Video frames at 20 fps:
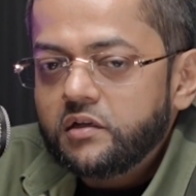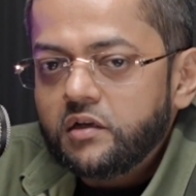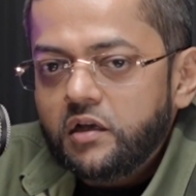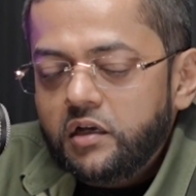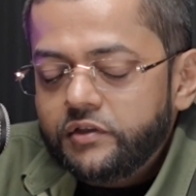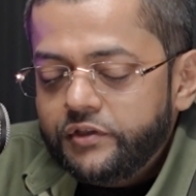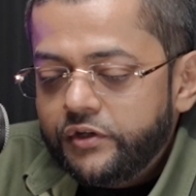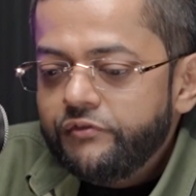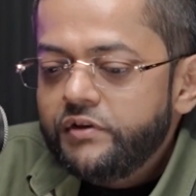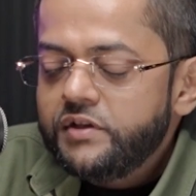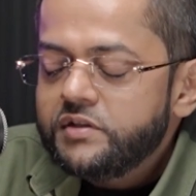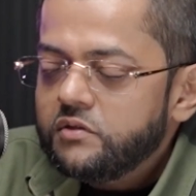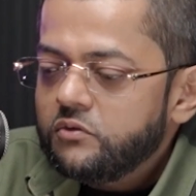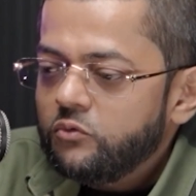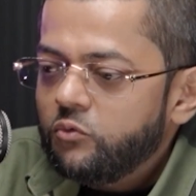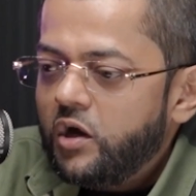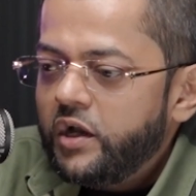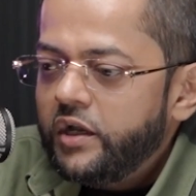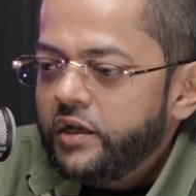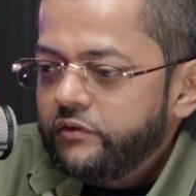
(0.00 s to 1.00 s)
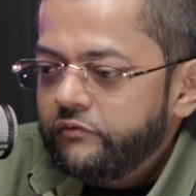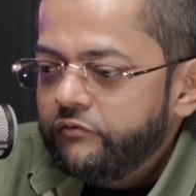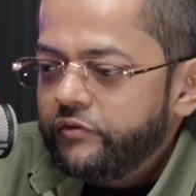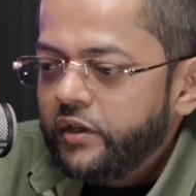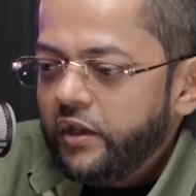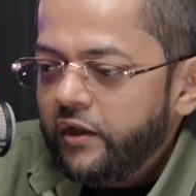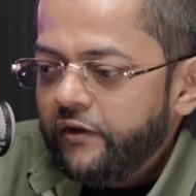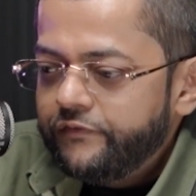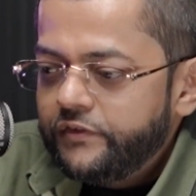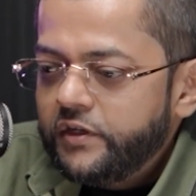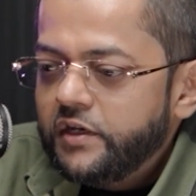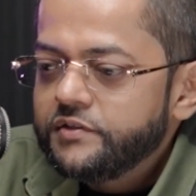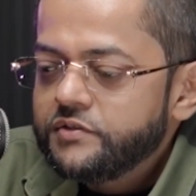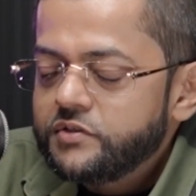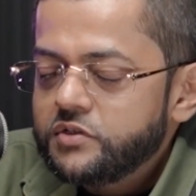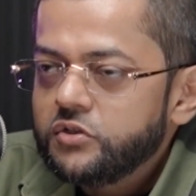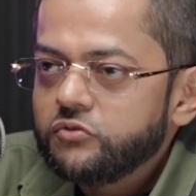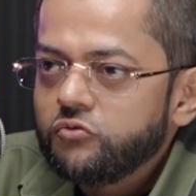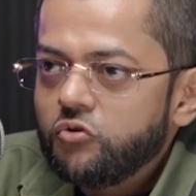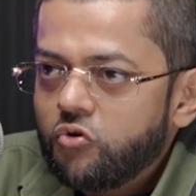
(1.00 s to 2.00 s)
The reason why we have done
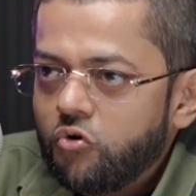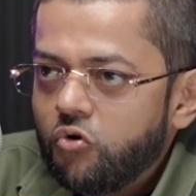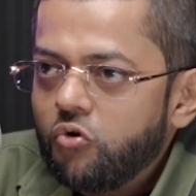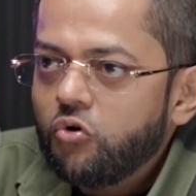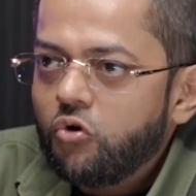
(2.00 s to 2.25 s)
zero cold